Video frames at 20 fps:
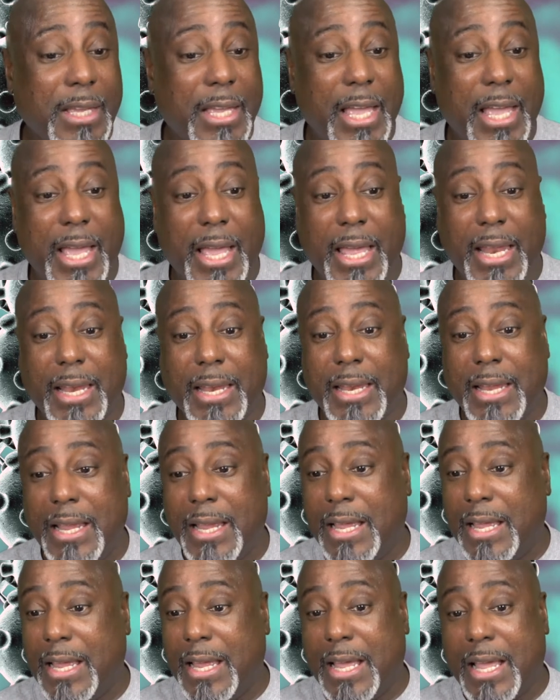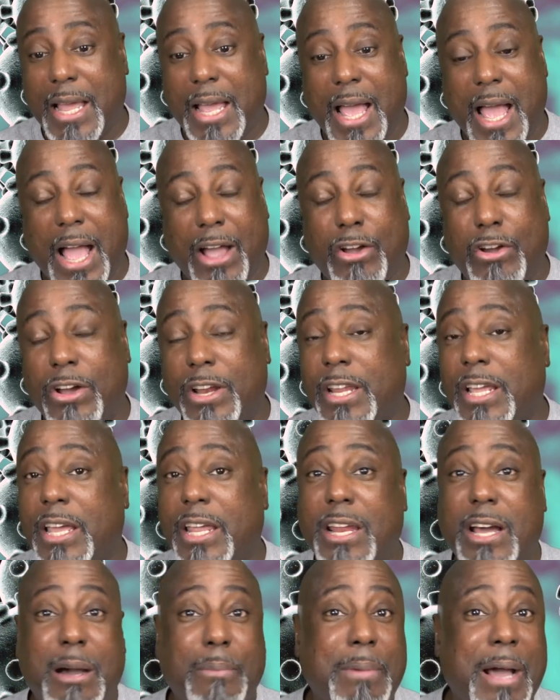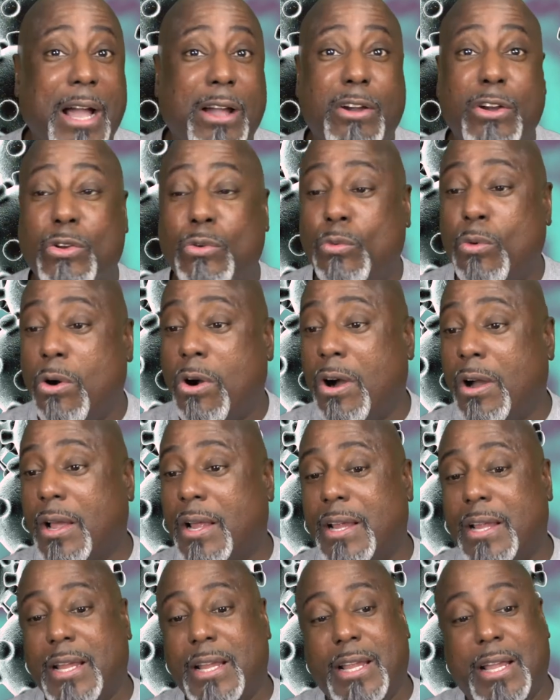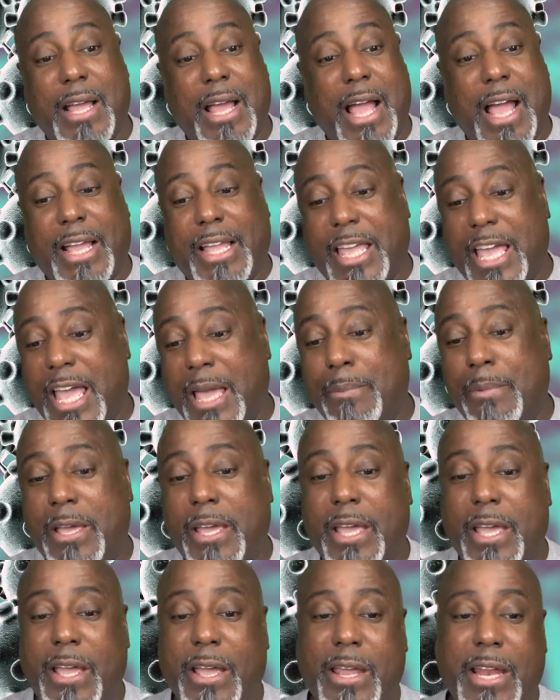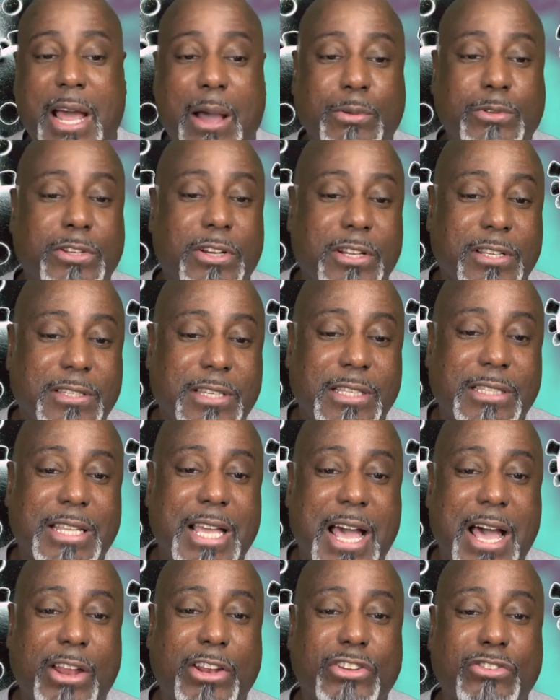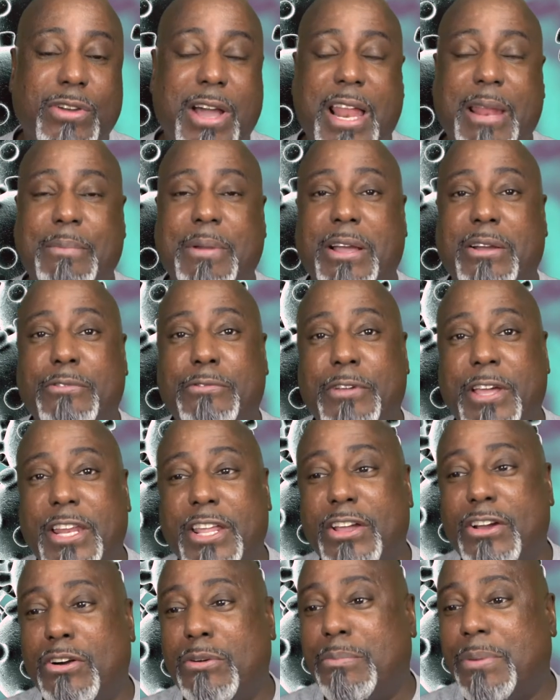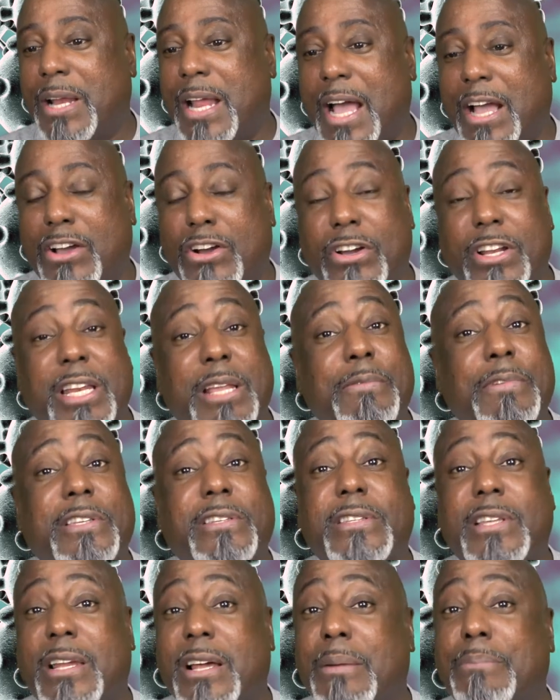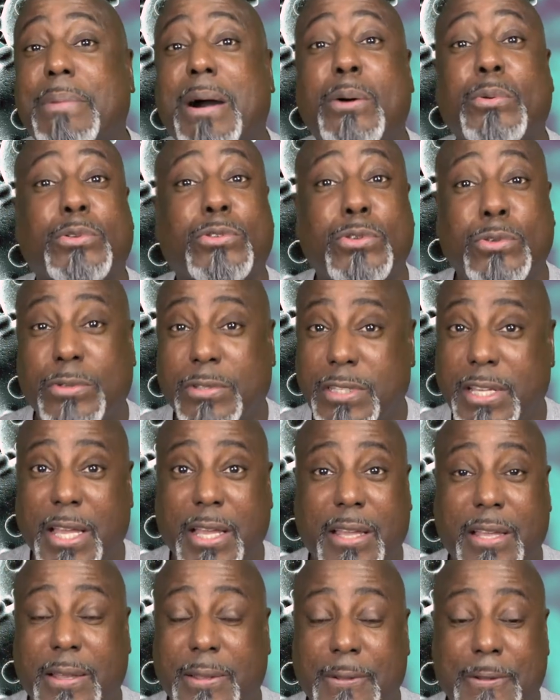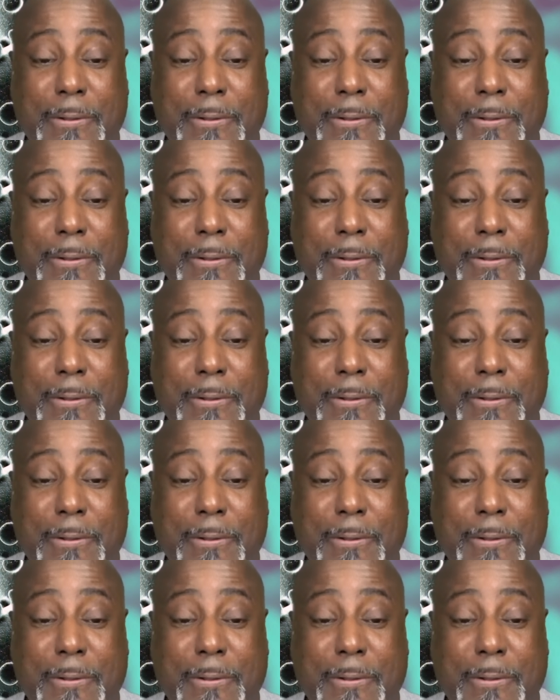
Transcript: And I couldn't get up. I couldn't walk. I came in here and I was going to sit down and try to make a video, but I couldn't even sit up. I was so sick.